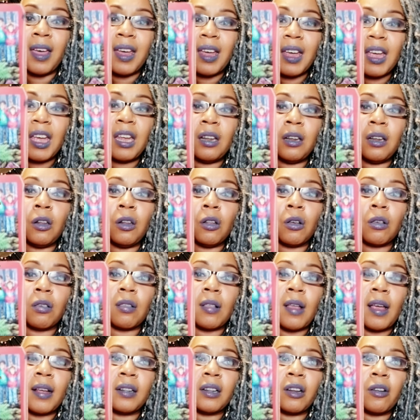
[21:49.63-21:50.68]
it looks
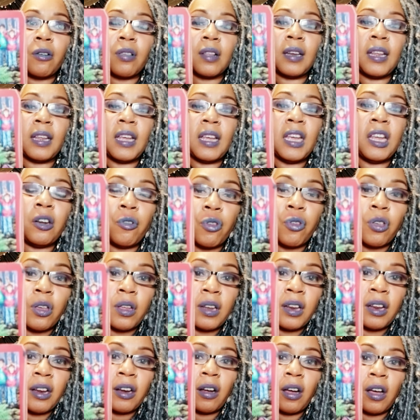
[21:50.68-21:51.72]
like there's an energy
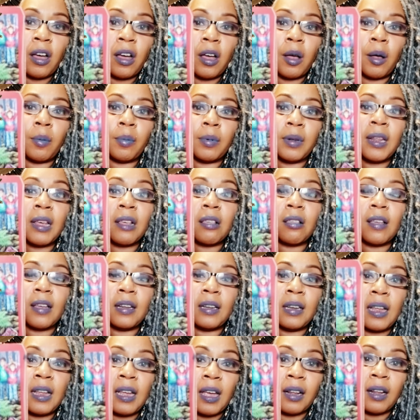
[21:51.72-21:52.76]
there of let's
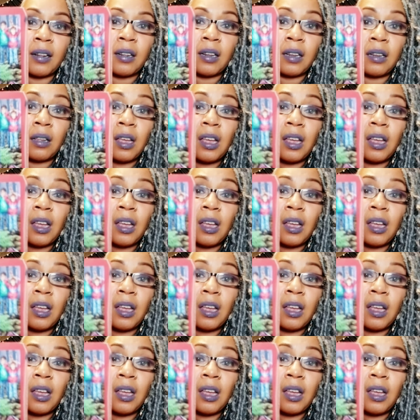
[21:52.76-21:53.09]
connect.